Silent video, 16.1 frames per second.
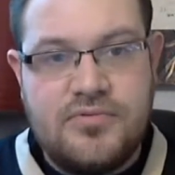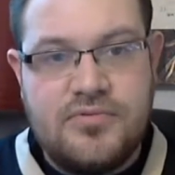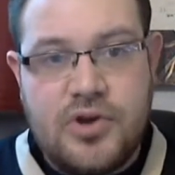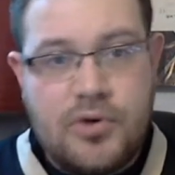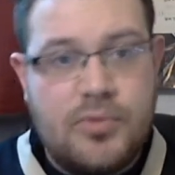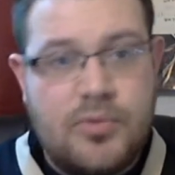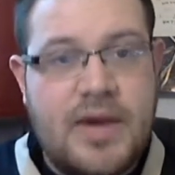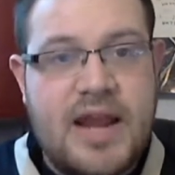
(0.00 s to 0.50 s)

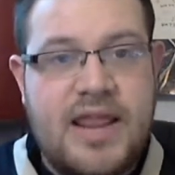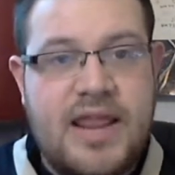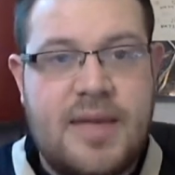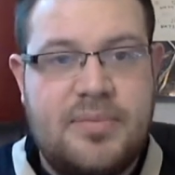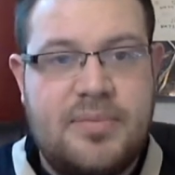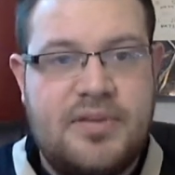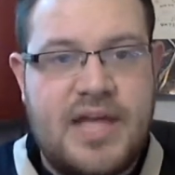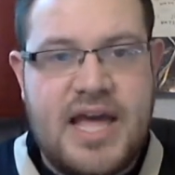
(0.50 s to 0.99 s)
go right to
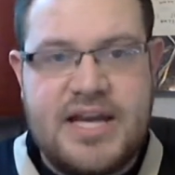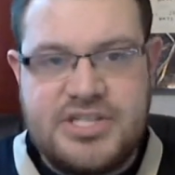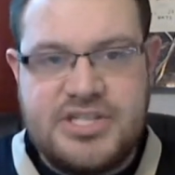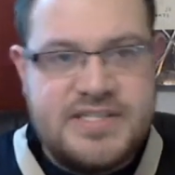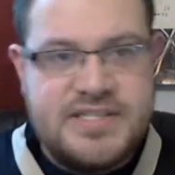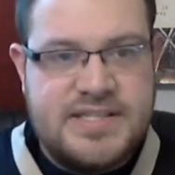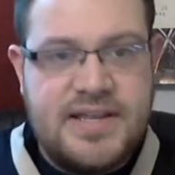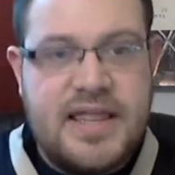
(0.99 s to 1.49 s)
that play
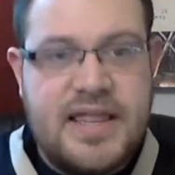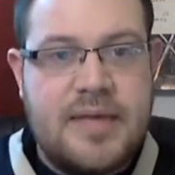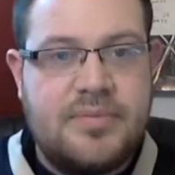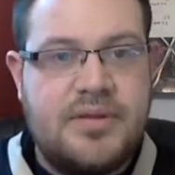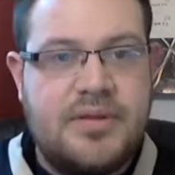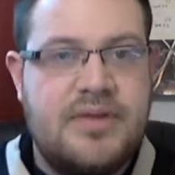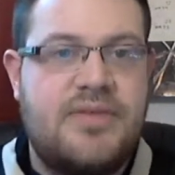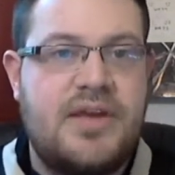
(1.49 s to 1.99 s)
action and sell that
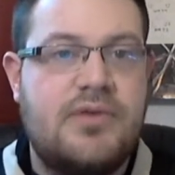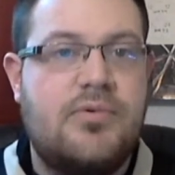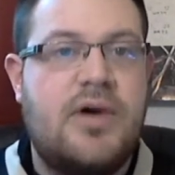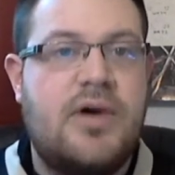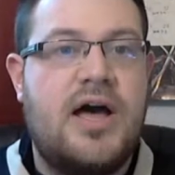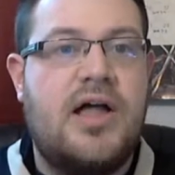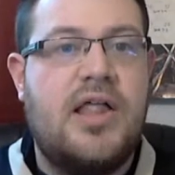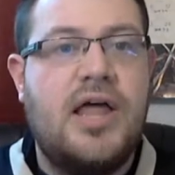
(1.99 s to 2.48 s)
play fake
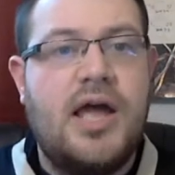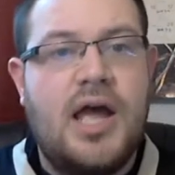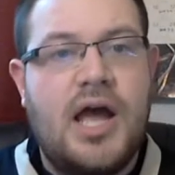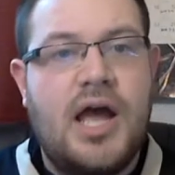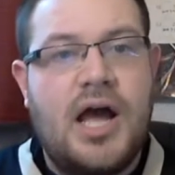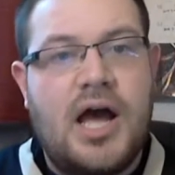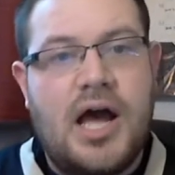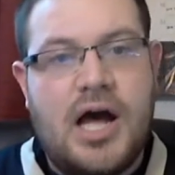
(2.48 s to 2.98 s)
well,
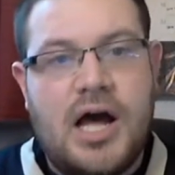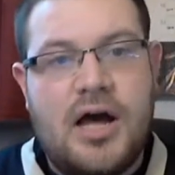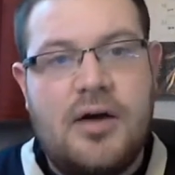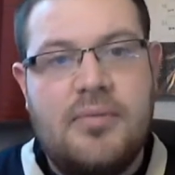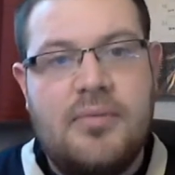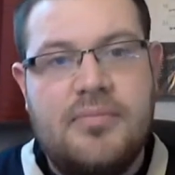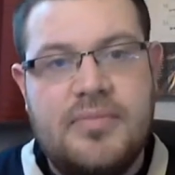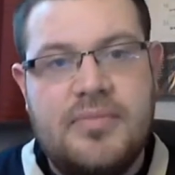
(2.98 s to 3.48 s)

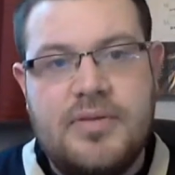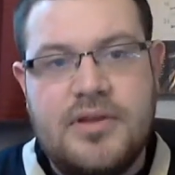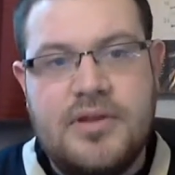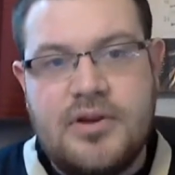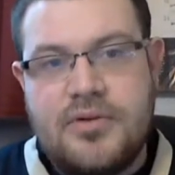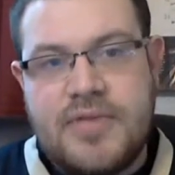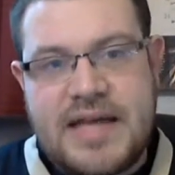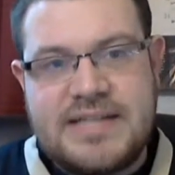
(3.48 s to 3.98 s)

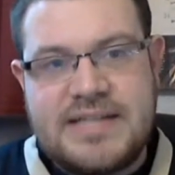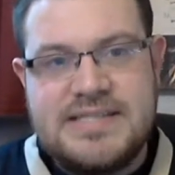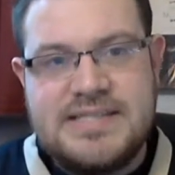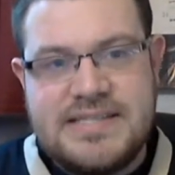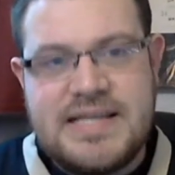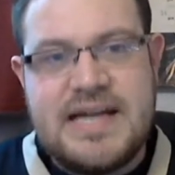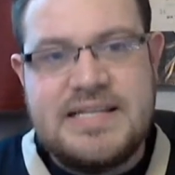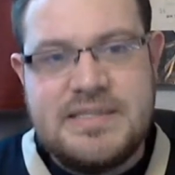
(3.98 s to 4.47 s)

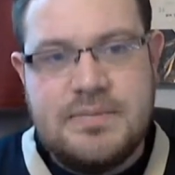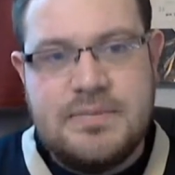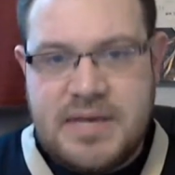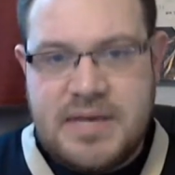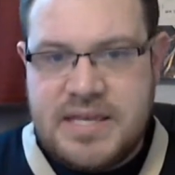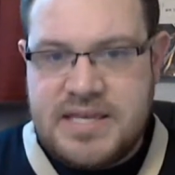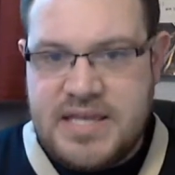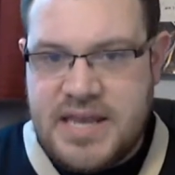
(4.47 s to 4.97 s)
that's a
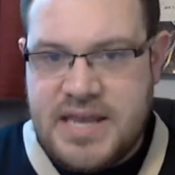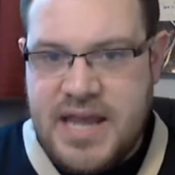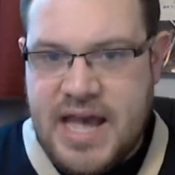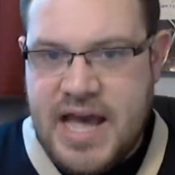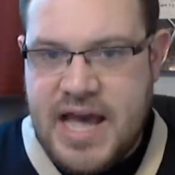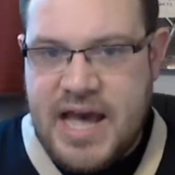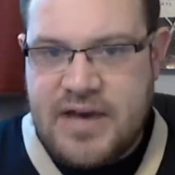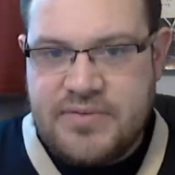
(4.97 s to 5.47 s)
big key to
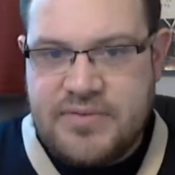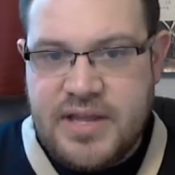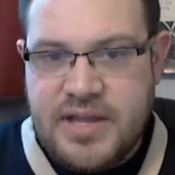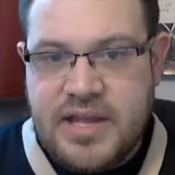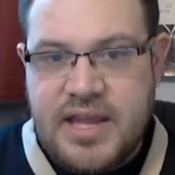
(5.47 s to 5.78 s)
have.